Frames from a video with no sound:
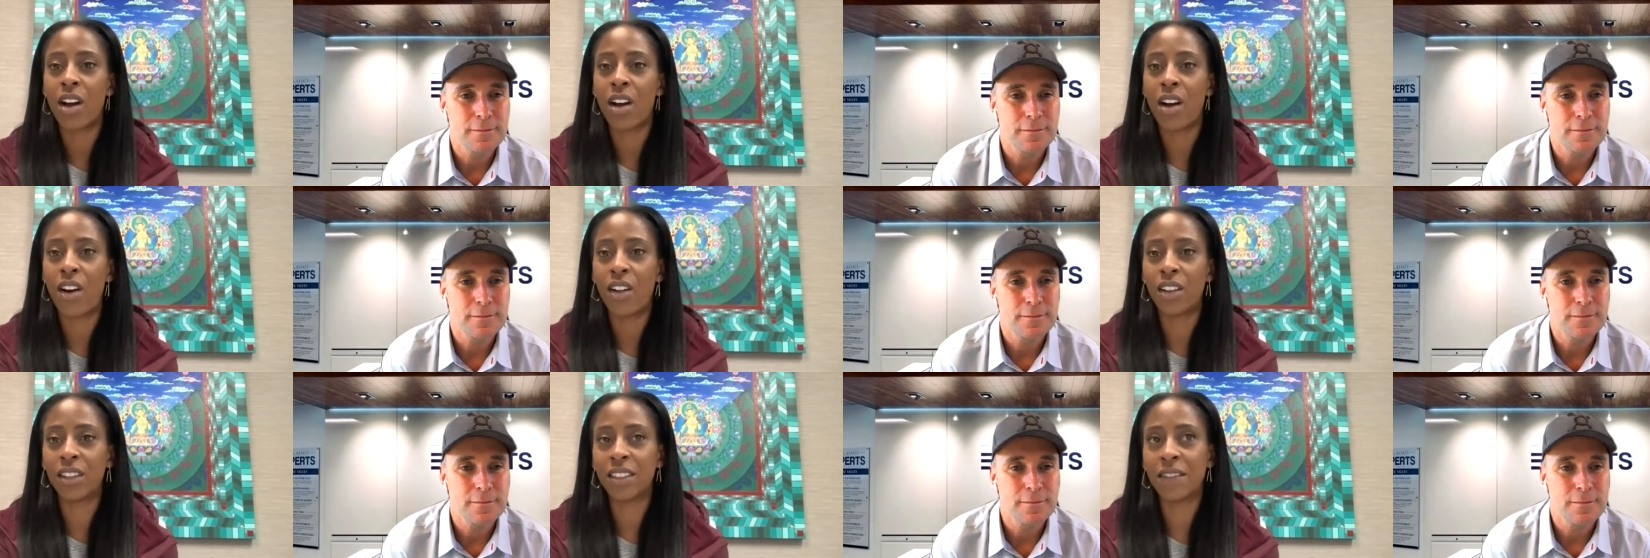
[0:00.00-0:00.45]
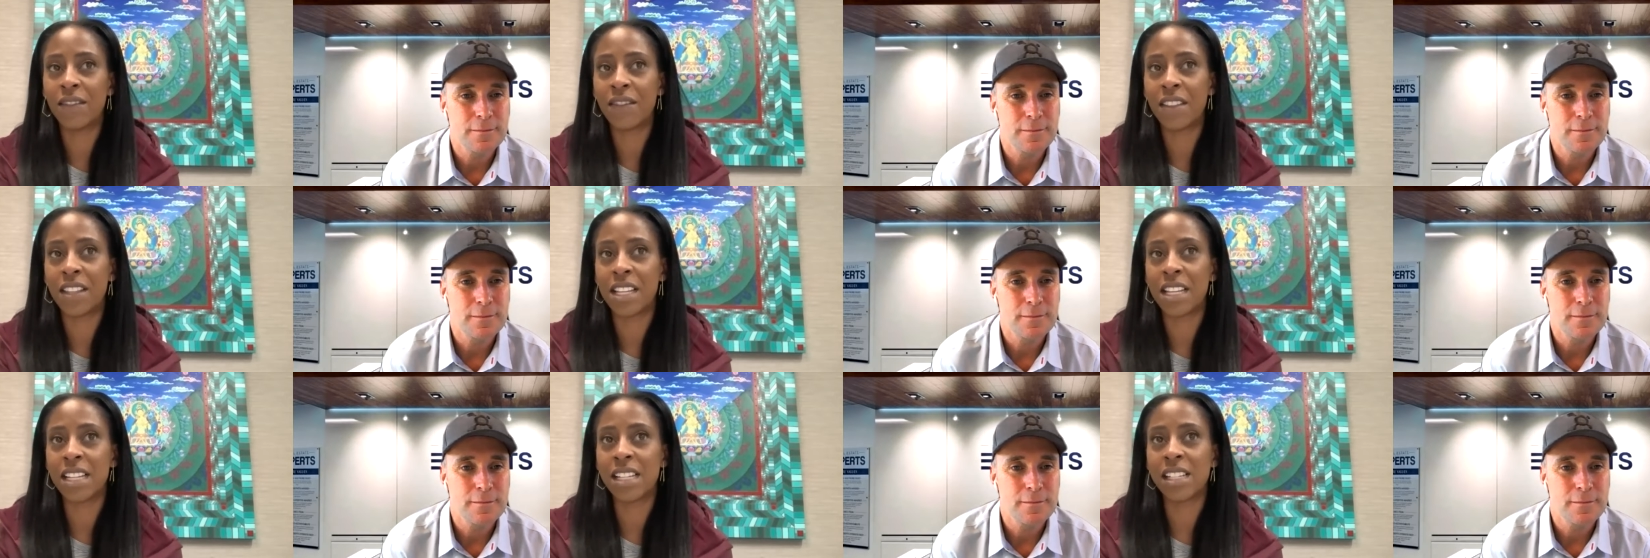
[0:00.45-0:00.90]
Speaker 1: all
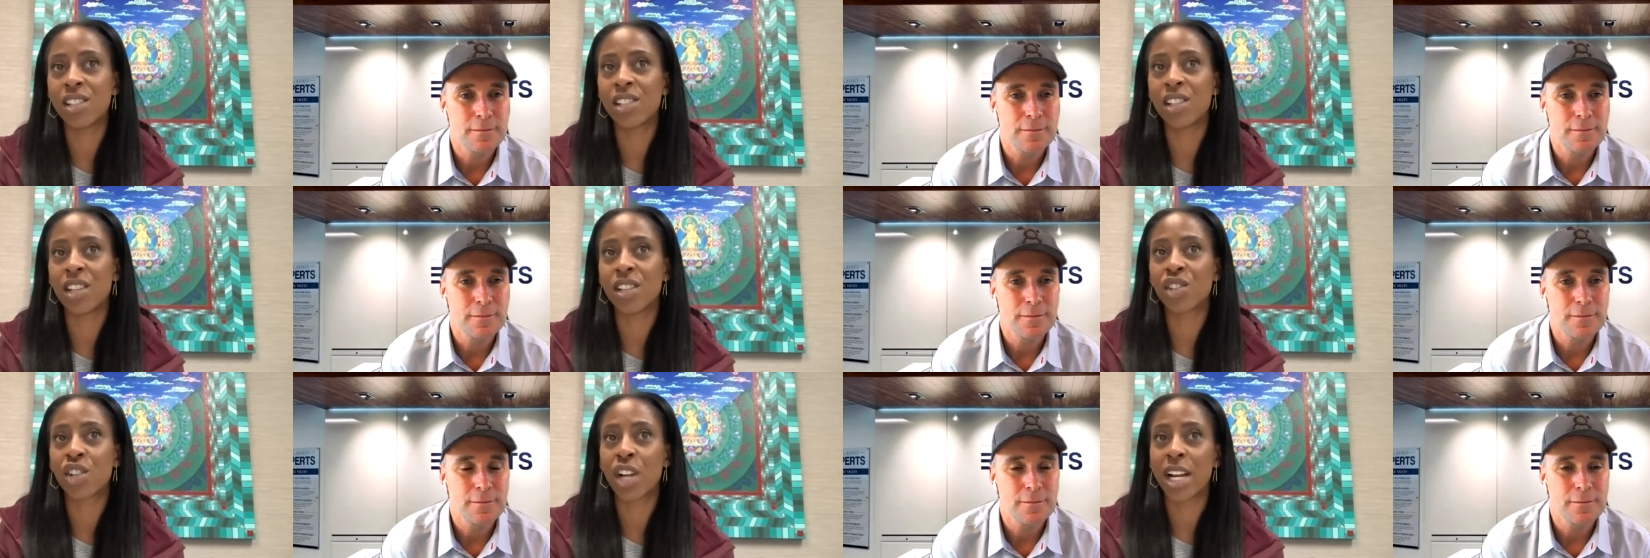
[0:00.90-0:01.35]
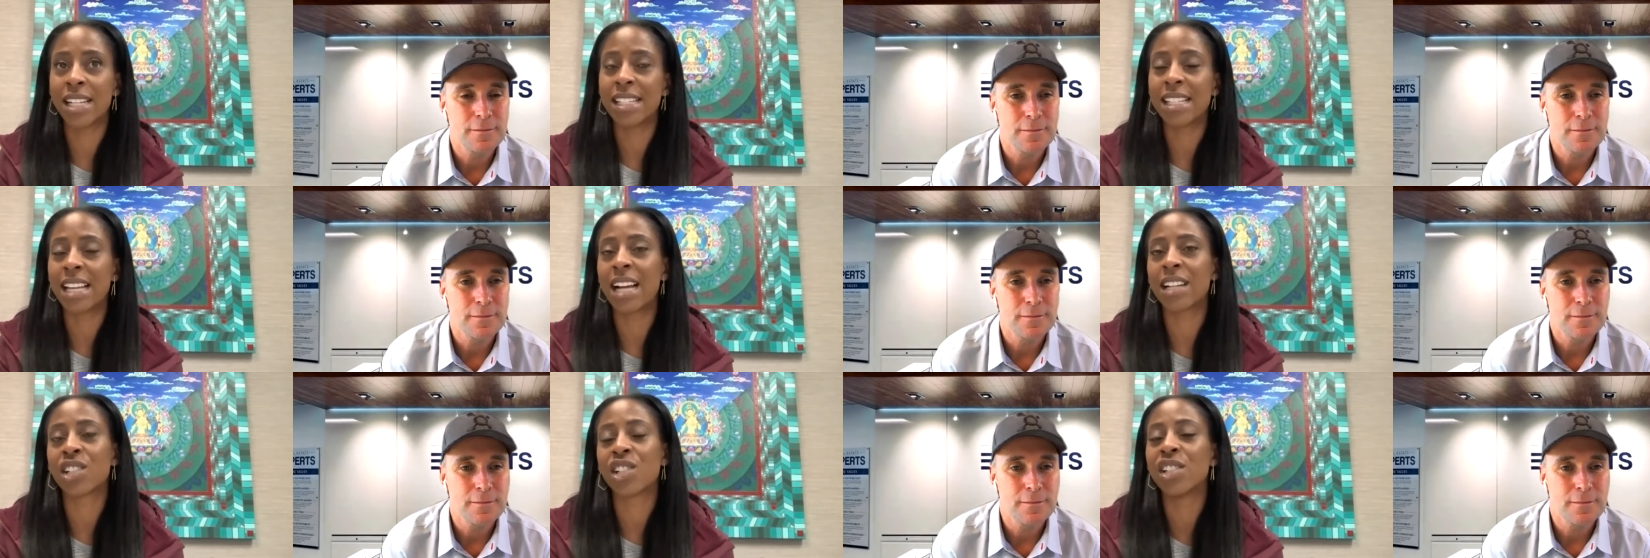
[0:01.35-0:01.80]
of these
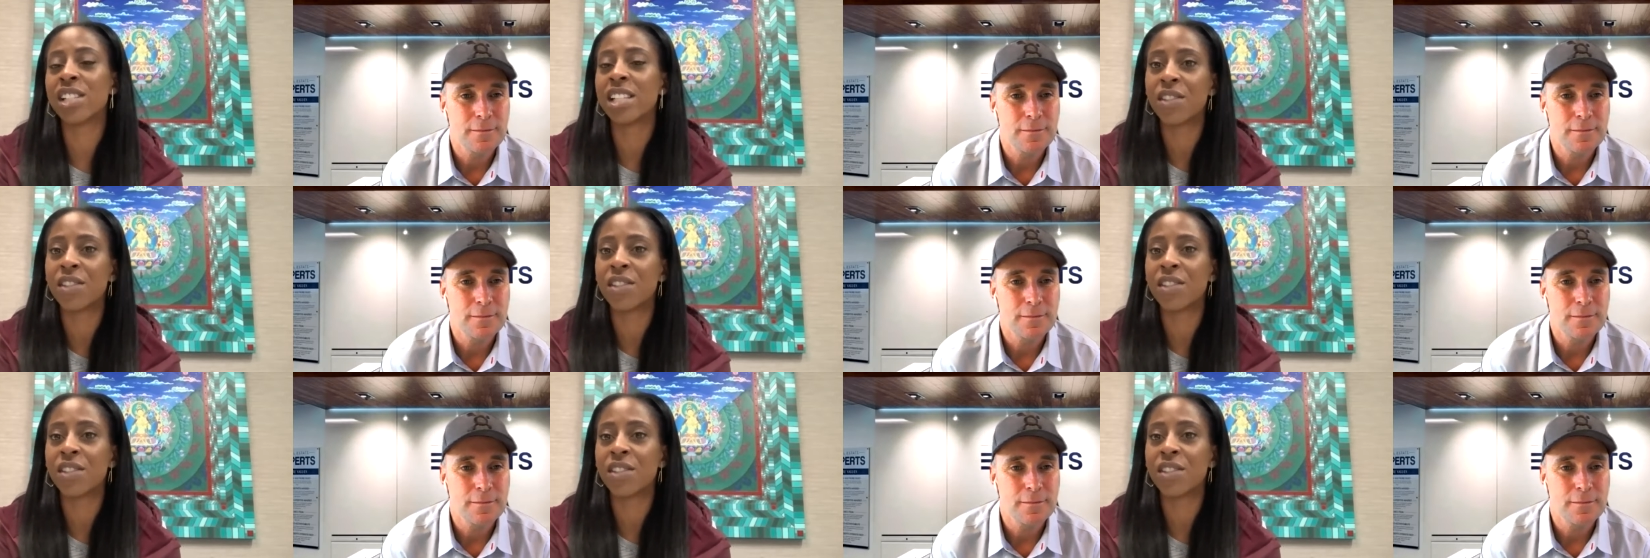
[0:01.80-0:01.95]
transactions,